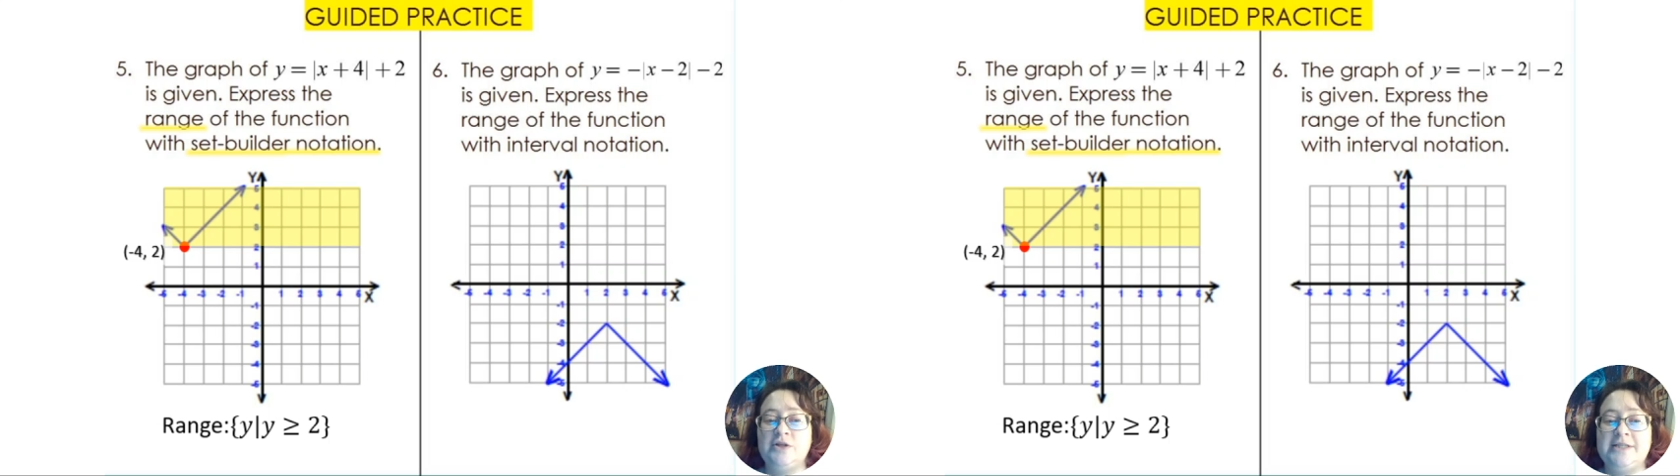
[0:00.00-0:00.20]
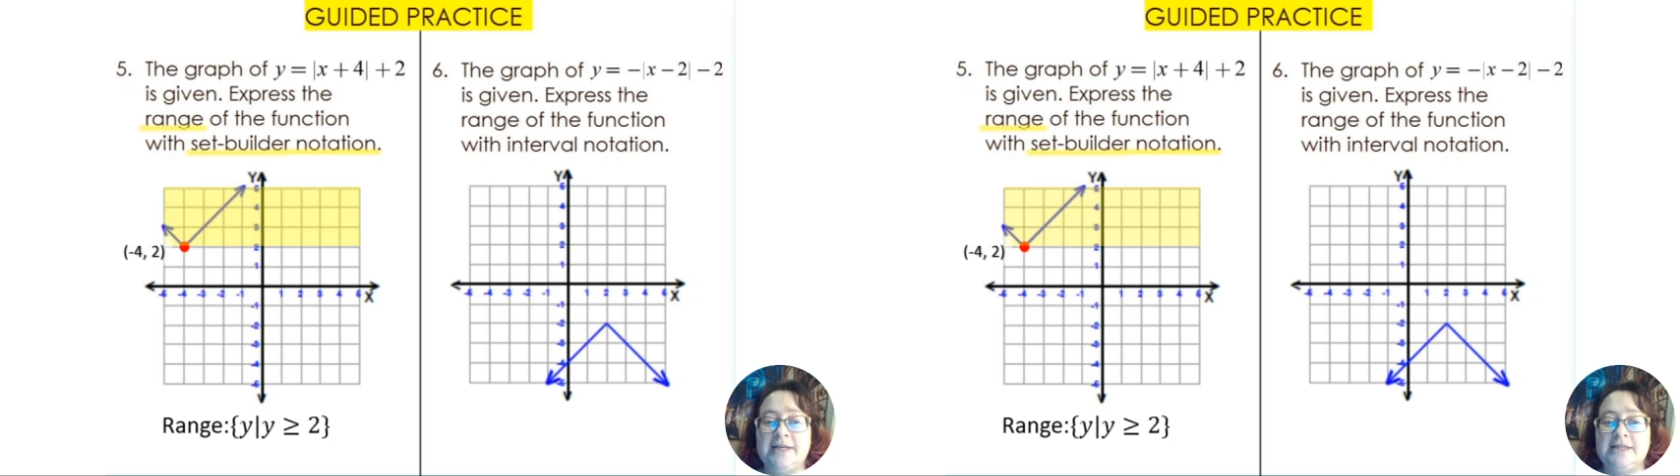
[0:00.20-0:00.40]

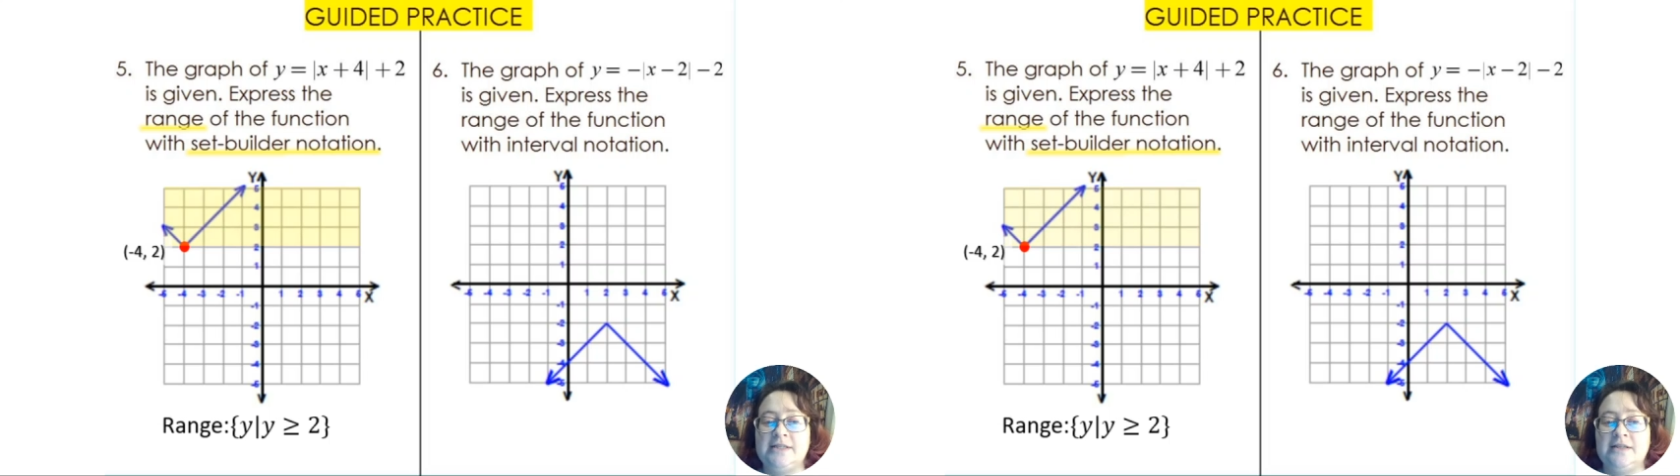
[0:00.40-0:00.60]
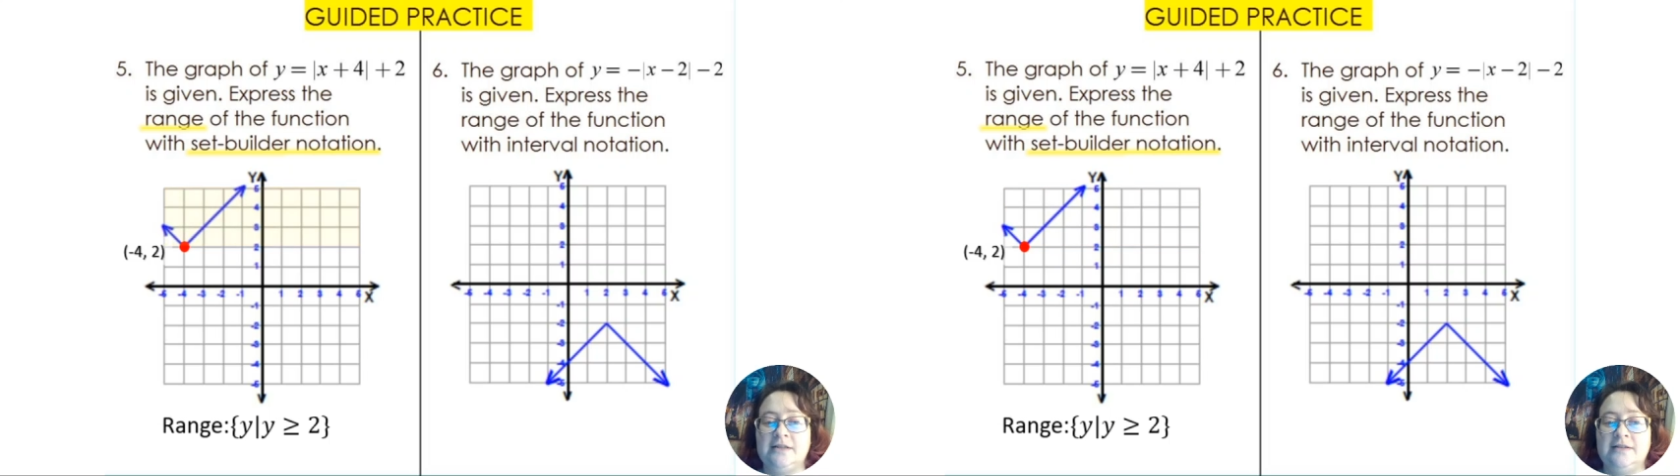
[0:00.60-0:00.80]

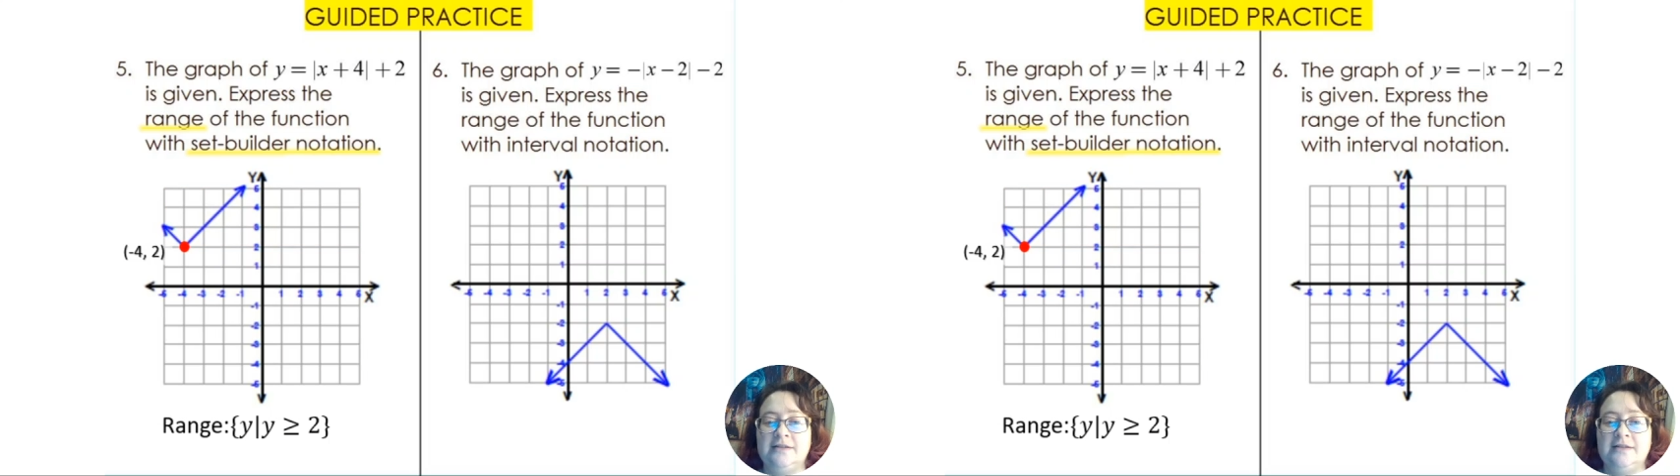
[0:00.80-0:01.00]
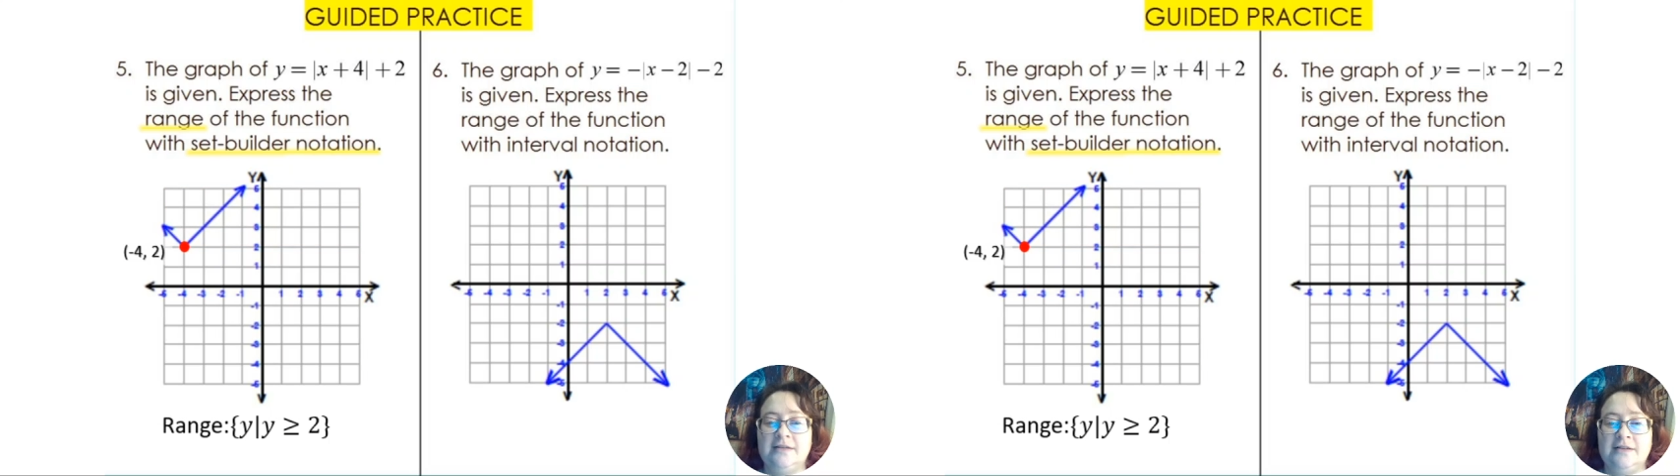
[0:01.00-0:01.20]
6,
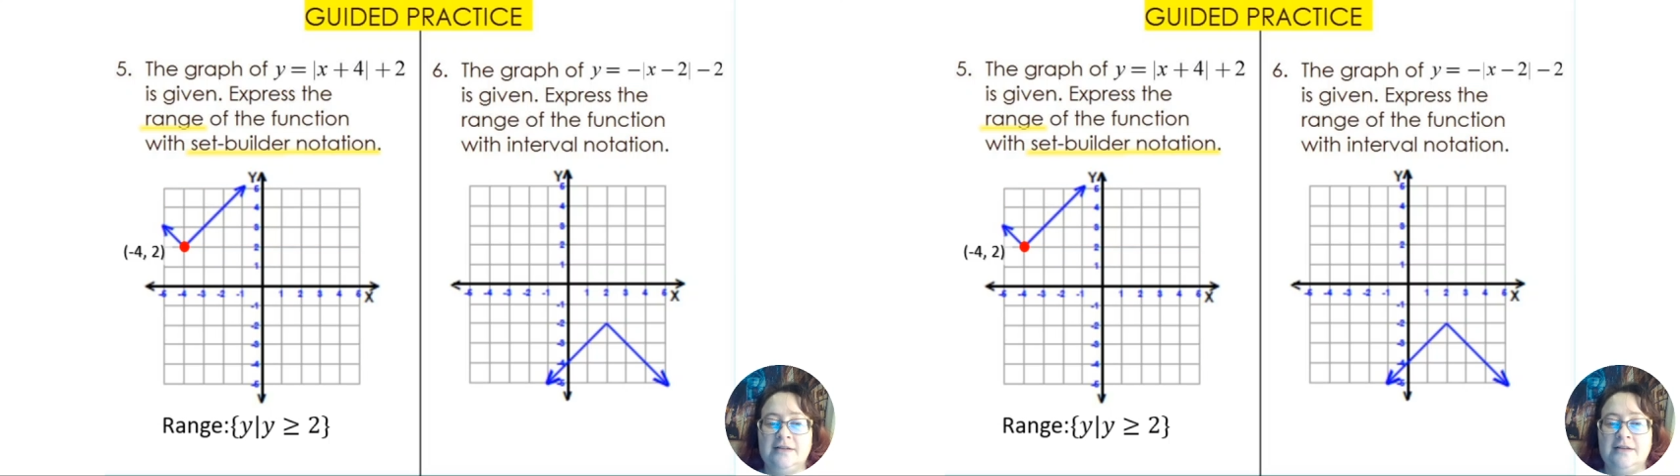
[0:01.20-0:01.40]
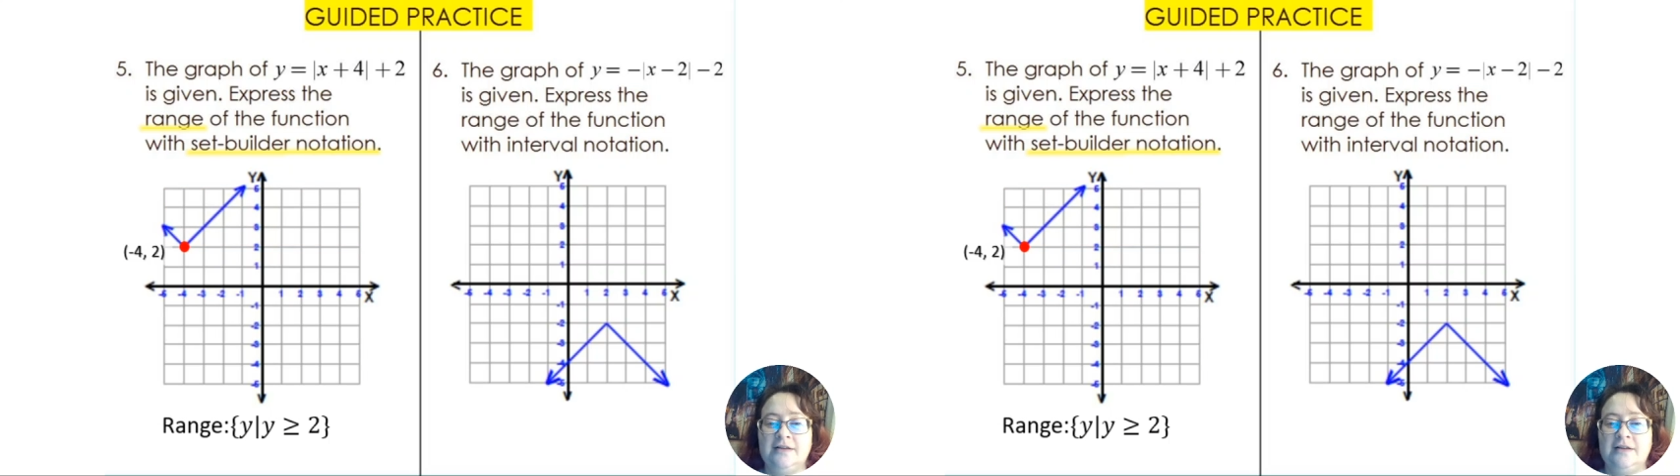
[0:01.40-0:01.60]

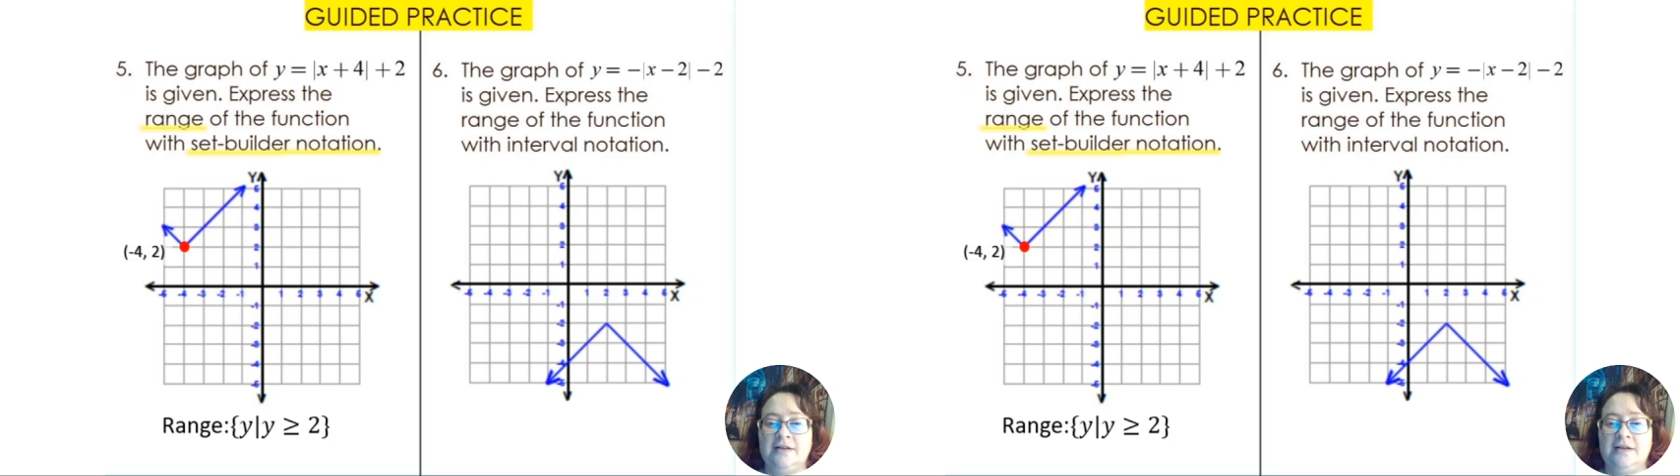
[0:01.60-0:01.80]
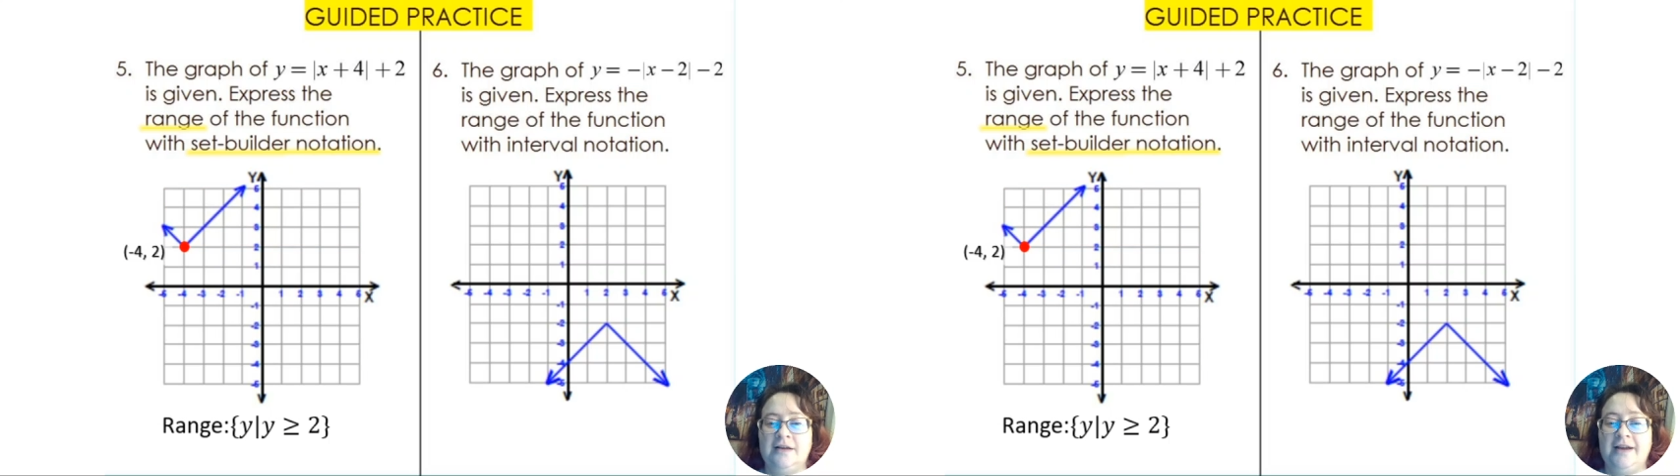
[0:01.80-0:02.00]

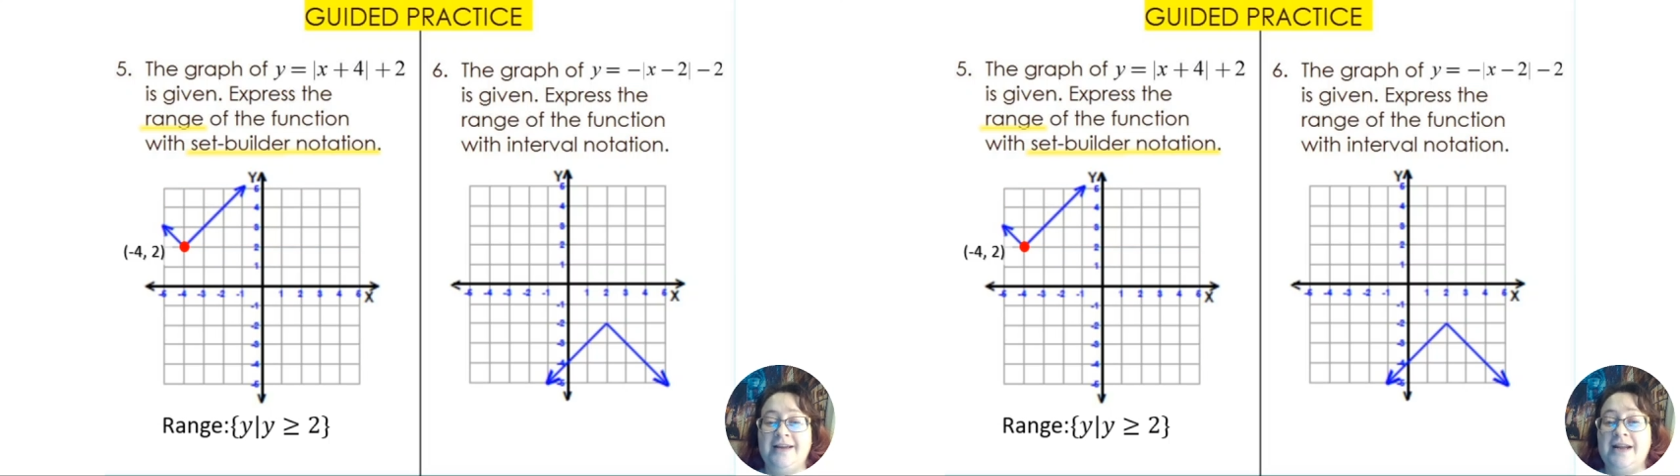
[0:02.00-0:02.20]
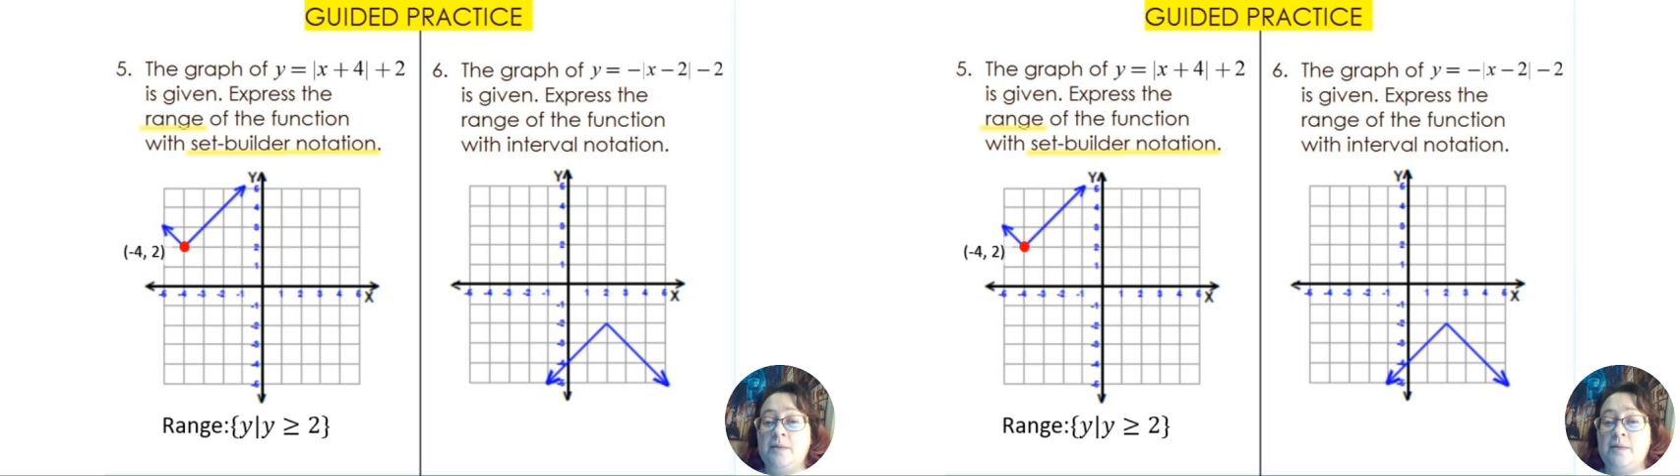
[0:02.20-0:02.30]
again,